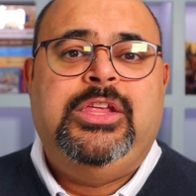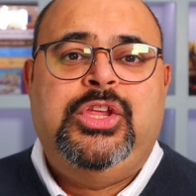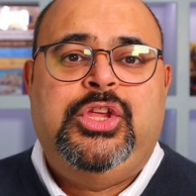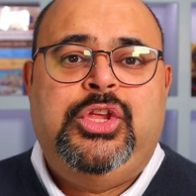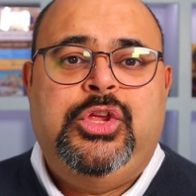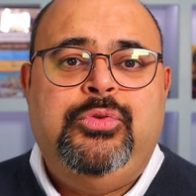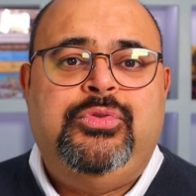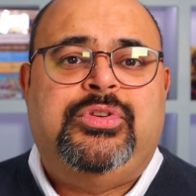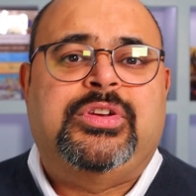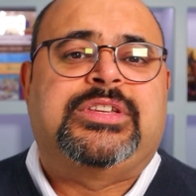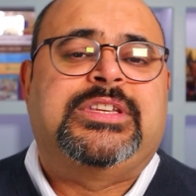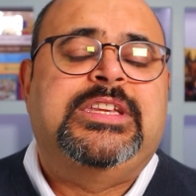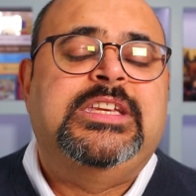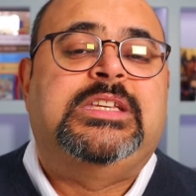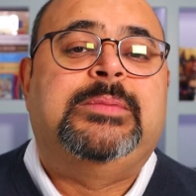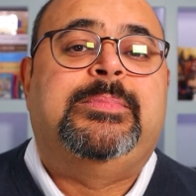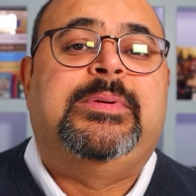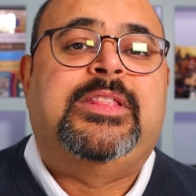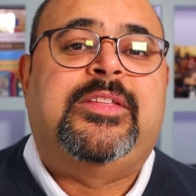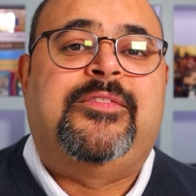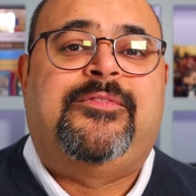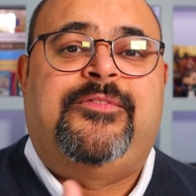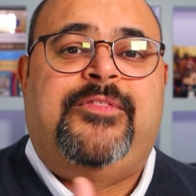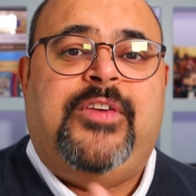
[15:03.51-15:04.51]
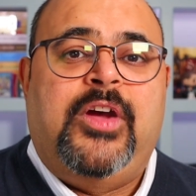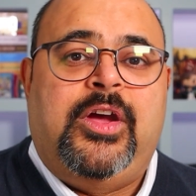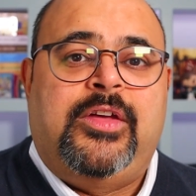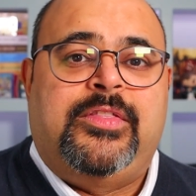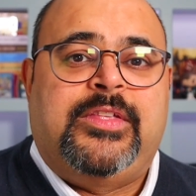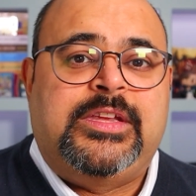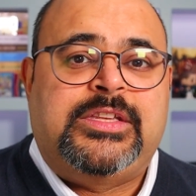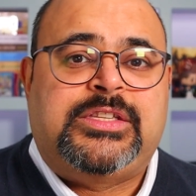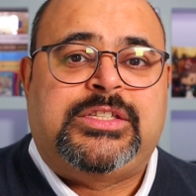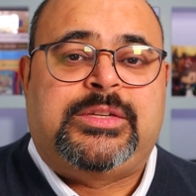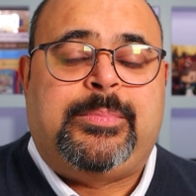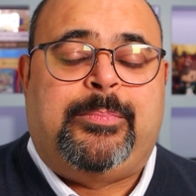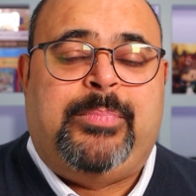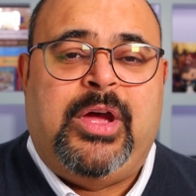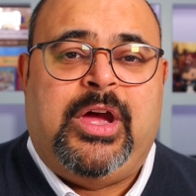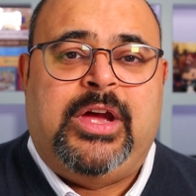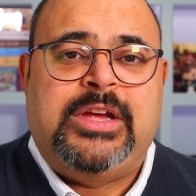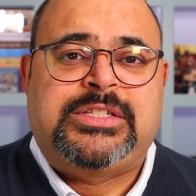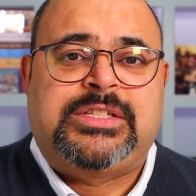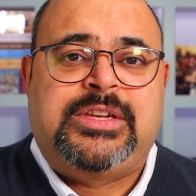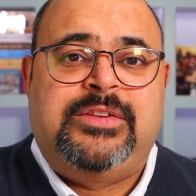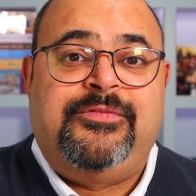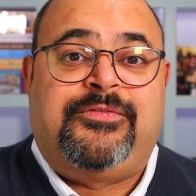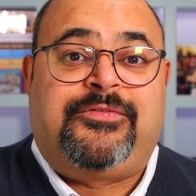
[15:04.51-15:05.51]
you just need to be the furthest
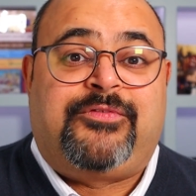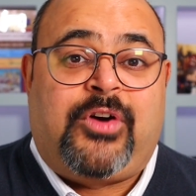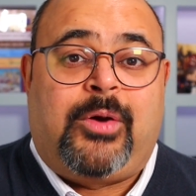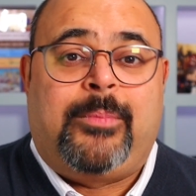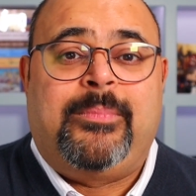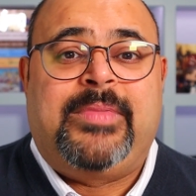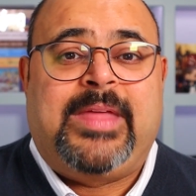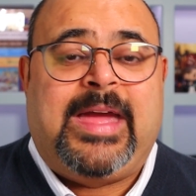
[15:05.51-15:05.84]
person from